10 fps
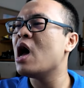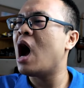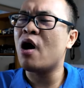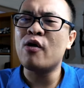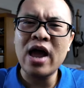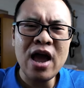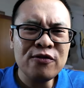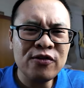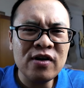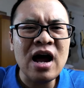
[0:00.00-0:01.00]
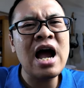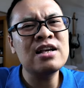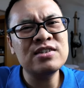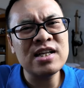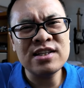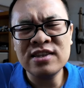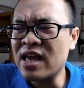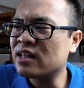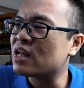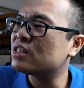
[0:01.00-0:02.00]
However, I still
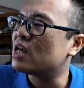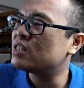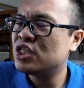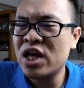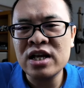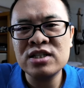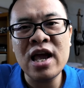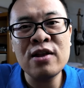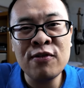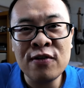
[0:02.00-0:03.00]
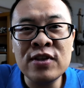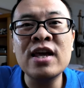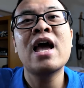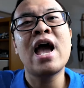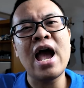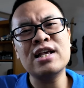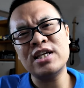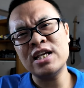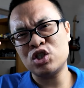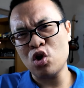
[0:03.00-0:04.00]
think that the GX850 has
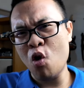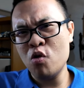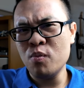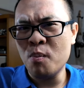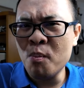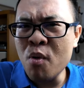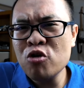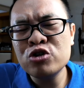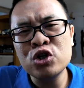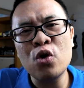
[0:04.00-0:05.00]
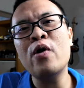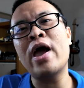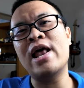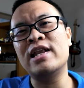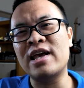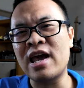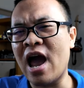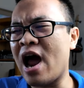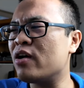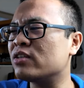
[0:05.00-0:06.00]
its own mojo and
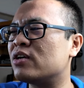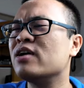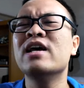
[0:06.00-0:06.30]
character.